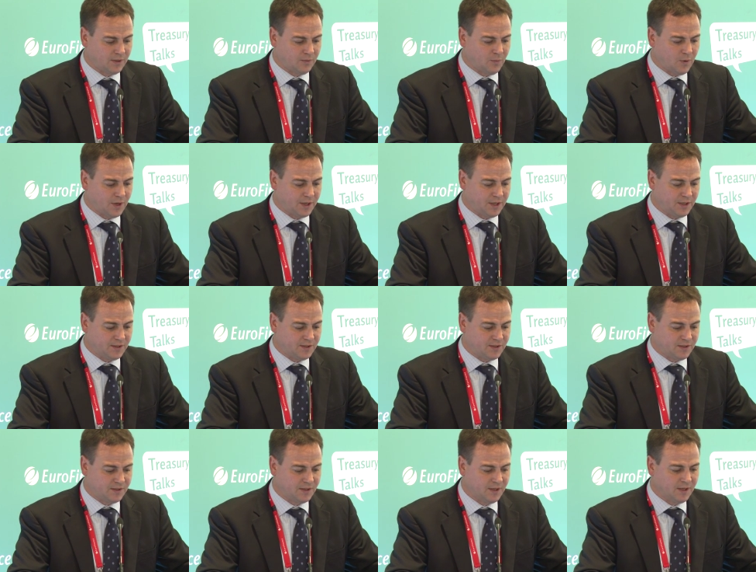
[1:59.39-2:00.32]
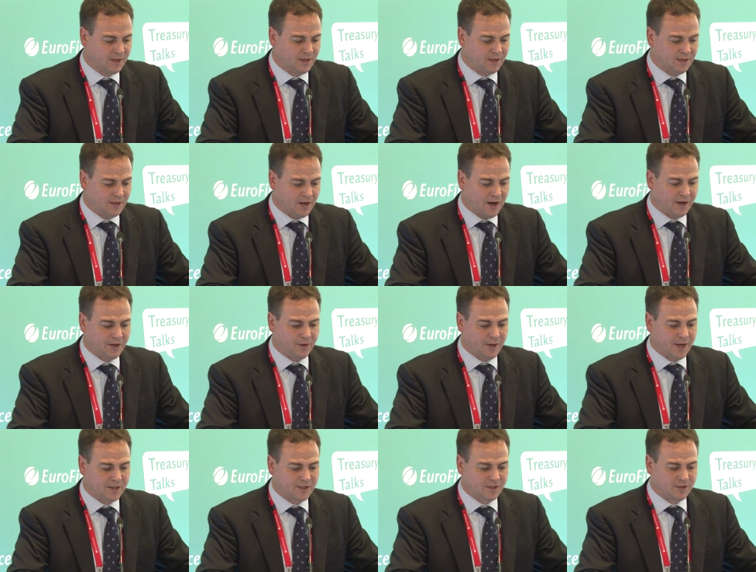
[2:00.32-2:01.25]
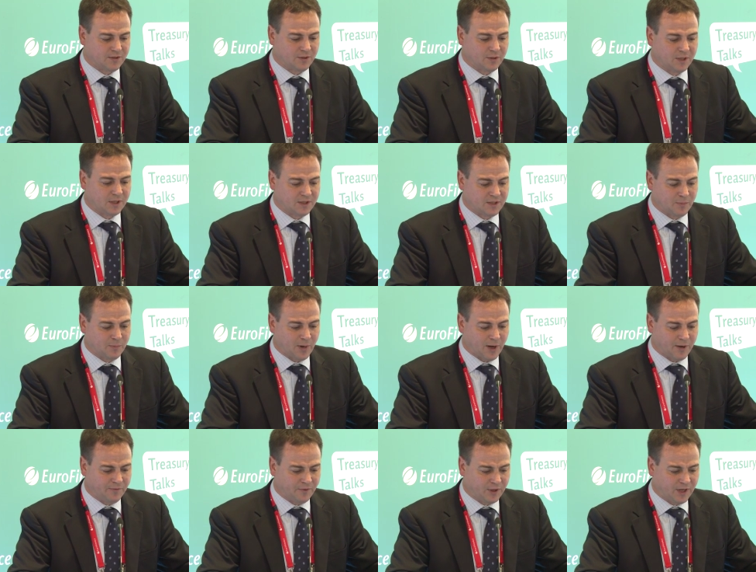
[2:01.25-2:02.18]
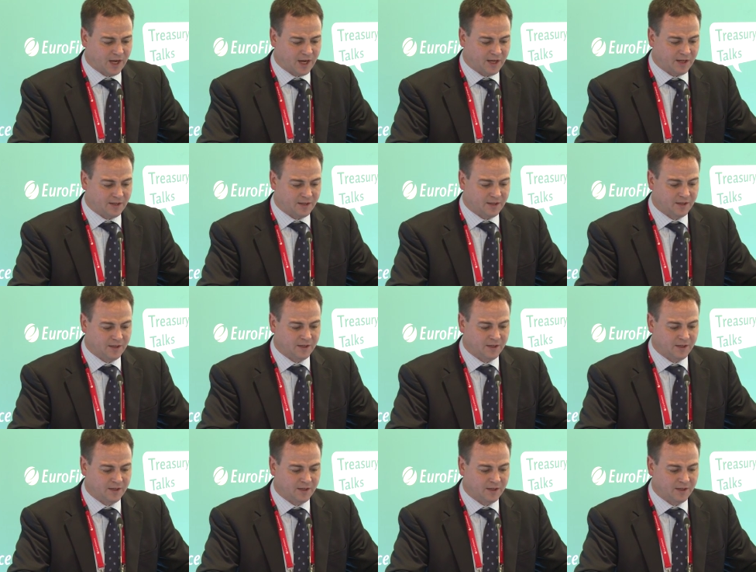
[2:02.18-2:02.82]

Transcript: One is IRS is looking to bifurcate